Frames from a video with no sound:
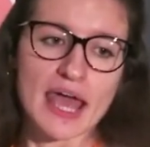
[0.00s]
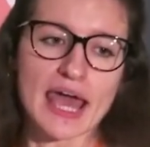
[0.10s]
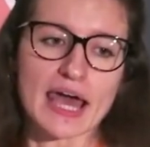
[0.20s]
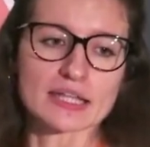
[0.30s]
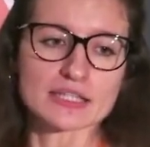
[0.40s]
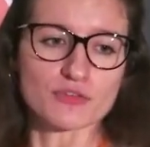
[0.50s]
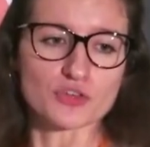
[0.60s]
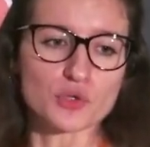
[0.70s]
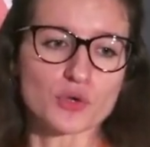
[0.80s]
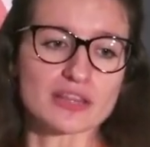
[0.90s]
And
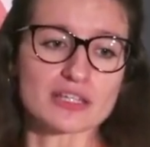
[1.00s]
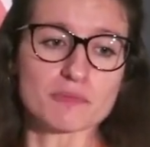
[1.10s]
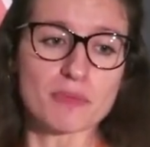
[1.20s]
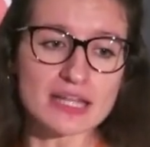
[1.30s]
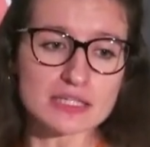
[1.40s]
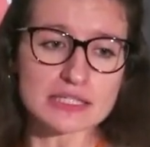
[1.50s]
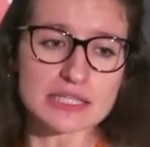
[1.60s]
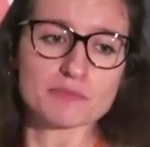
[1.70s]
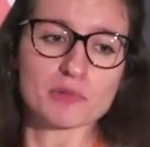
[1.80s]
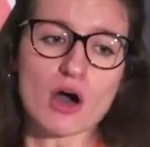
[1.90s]
if you look at the
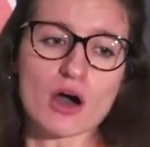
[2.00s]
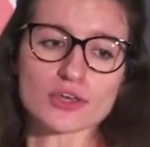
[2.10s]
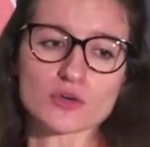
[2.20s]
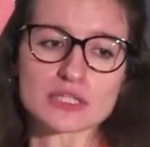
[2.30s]
dependencies block,